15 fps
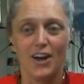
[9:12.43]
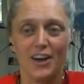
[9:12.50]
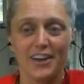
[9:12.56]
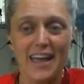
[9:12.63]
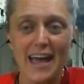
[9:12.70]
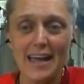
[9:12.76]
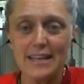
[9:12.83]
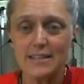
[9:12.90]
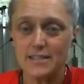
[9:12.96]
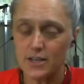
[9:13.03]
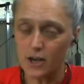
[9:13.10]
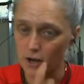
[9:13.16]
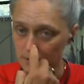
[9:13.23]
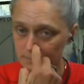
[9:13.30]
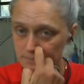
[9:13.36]
Okay,
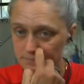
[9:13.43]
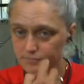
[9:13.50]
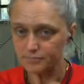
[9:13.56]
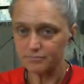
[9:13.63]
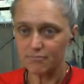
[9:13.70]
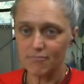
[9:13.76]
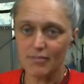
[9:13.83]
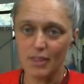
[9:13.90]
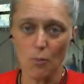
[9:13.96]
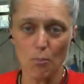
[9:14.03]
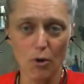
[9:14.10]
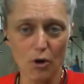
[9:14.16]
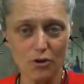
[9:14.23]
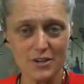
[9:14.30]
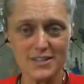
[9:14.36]
so
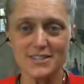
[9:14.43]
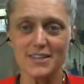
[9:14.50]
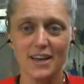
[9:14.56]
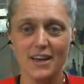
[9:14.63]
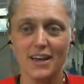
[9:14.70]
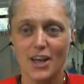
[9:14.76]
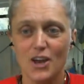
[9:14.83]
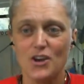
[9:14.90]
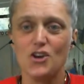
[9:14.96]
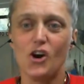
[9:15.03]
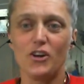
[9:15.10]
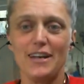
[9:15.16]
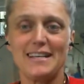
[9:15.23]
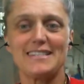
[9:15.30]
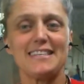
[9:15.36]
more is
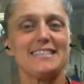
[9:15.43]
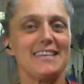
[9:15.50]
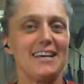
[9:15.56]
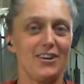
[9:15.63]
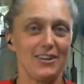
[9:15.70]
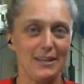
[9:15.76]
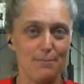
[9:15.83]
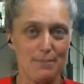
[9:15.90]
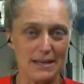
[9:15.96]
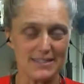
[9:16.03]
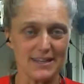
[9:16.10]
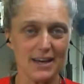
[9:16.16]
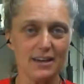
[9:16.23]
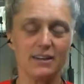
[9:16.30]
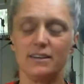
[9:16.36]
not necessarily better.